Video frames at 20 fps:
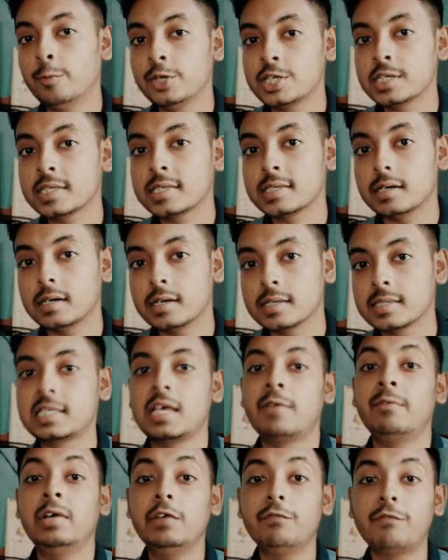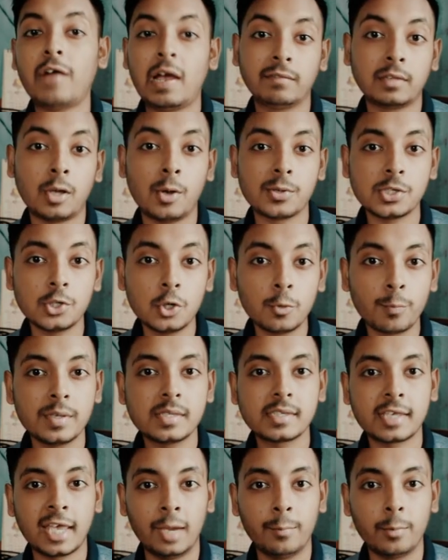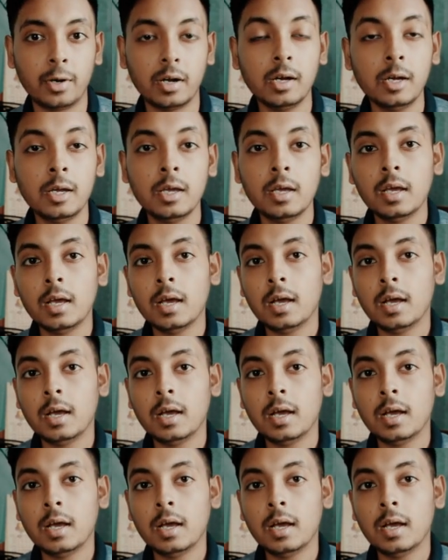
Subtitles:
which is a 75,000 rupees camera,